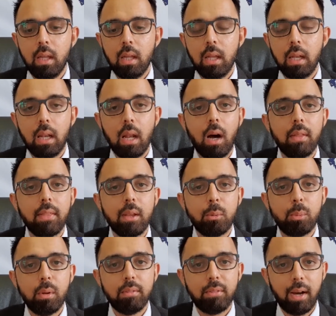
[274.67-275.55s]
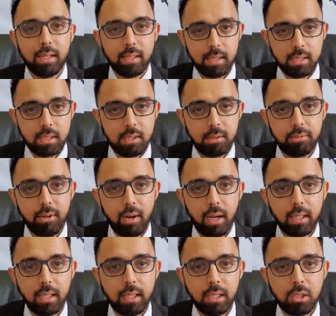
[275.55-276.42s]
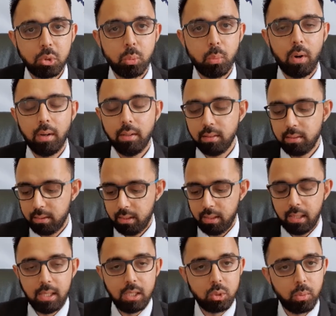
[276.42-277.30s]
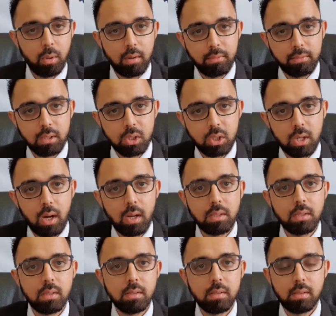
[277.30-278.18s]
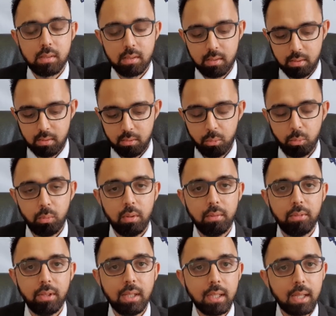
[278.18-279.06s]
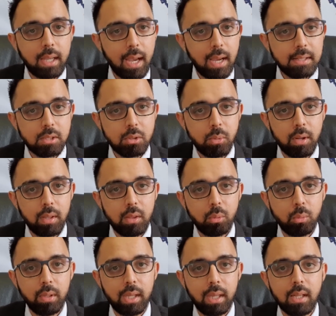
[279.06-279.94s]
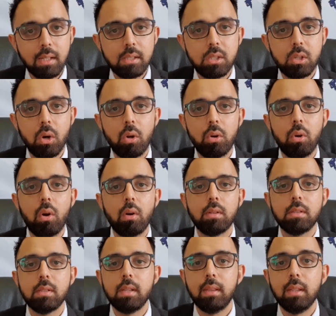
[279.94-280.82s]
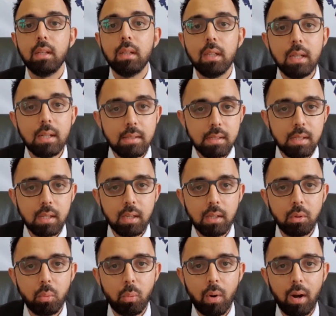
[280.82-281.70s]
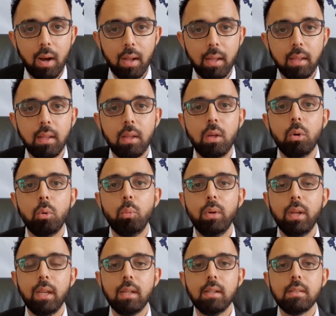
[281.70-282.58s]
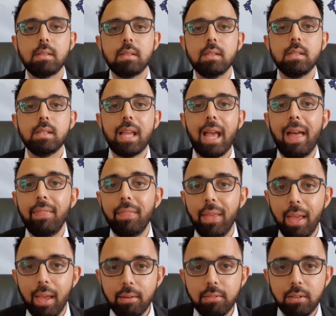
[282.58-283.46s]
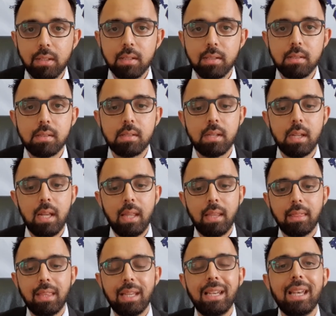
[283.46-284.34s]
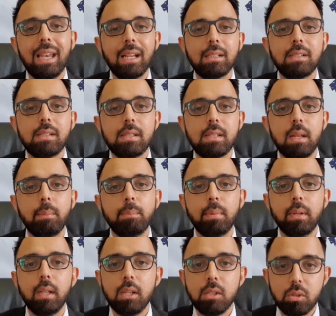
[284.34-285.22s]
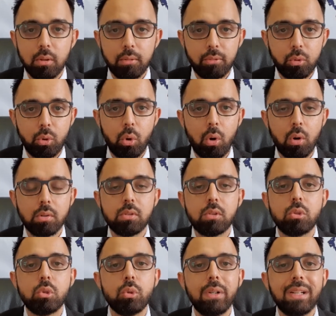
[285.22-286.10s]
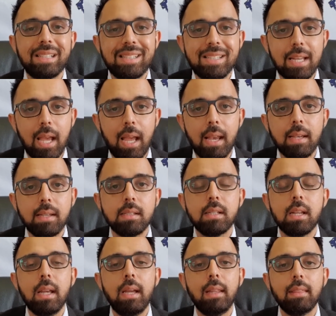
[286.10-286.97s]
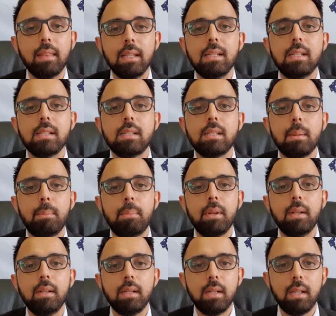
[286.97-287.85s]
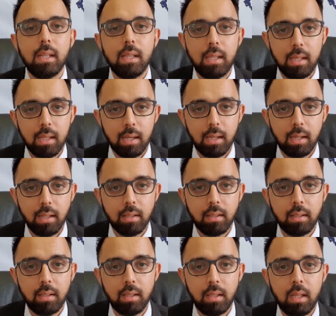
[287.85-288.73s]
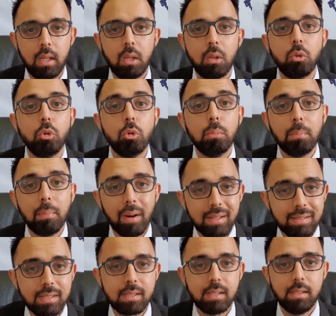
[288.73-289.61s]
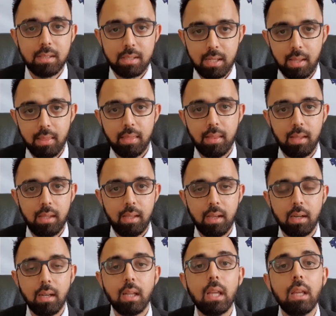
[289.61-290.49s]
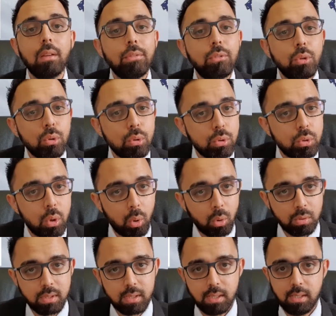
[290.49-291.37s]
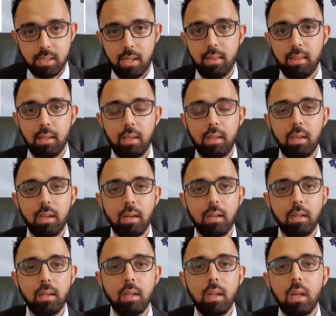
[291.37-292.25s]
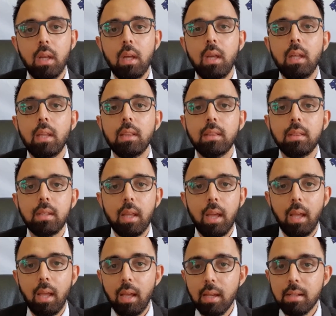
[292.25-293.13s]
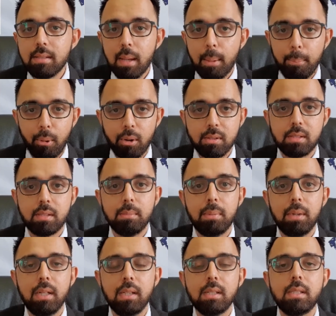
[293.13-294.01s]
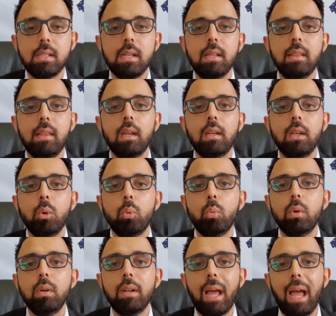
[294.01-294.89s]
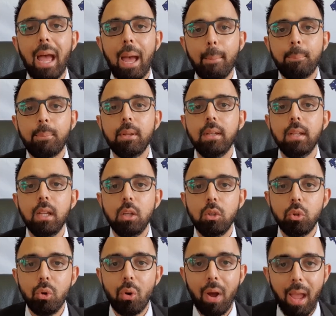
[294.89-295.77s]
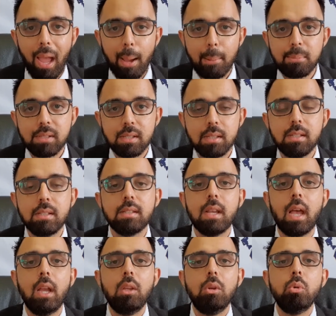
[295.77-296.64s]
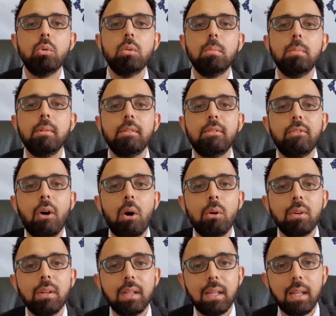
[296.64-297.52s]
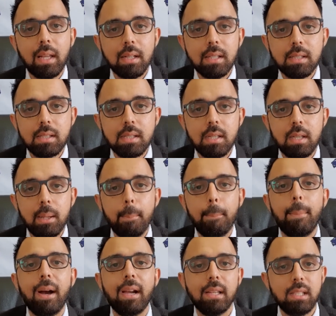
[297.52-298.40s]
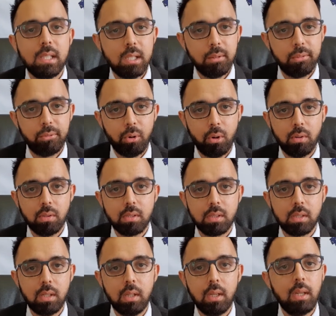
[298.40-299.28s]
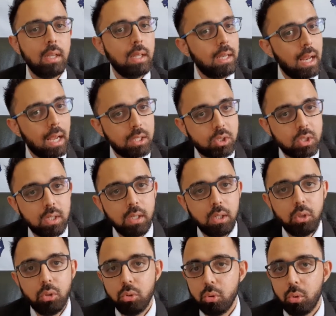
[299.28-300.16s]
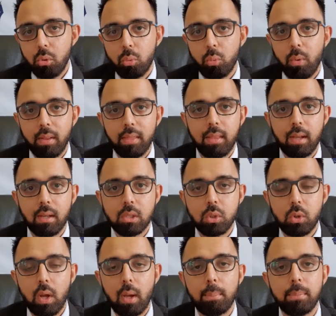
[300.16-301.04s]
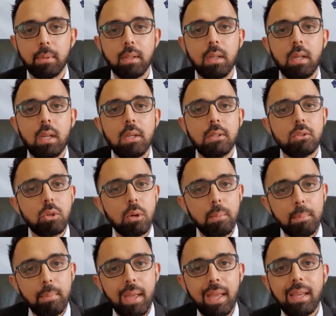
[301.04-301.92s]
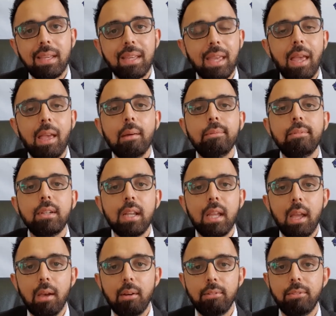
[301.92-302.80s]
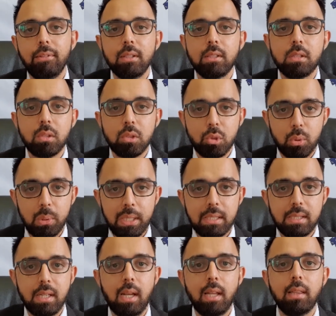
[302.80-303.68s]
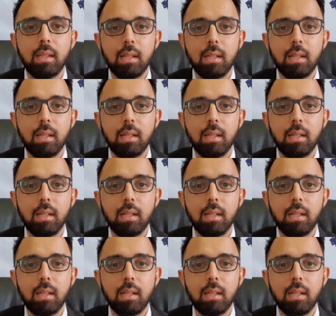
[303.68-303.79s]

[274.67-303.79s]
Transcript: that we've identified each one of the charges, we've indicated whether we're guilty or not, the reasoning why we're innocent, and the evidence, the next step is, of course, to attend the disciplinary hearing. You must attend the hearing. If you don't attend the hearing, there is a possibility that it will happen in your absence and you will be found guilty by default. Naturally, you don't want that to happen. So make every effort to attend the